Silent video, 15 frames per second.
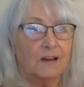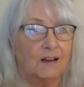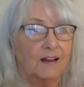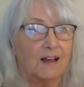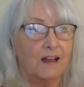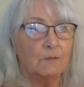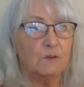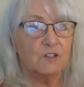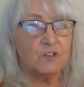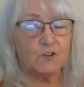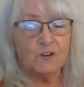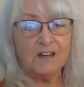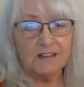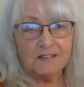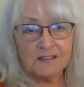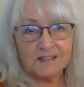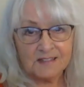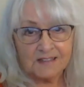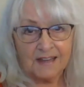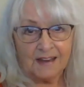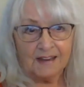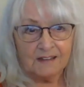I'm enjoying this
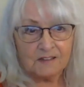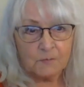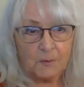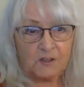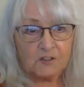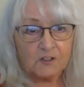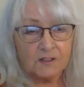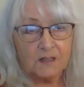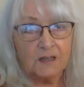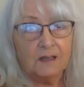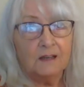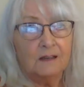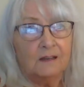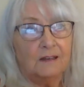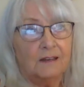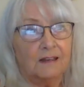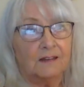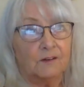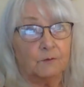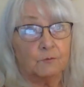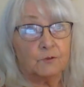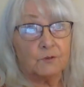day especially, and
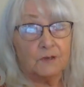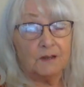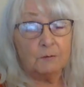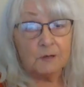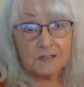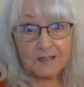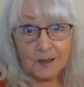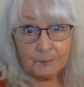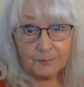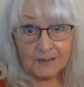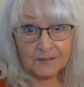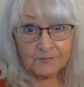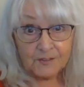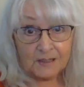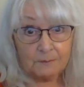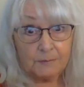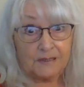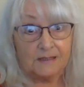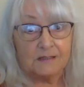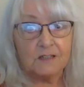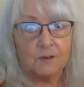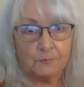it was uplifting, but
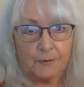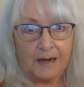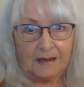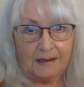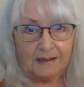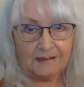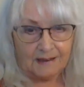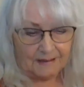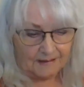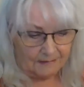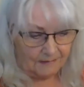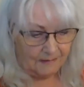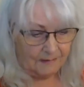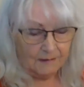it's a rainy day.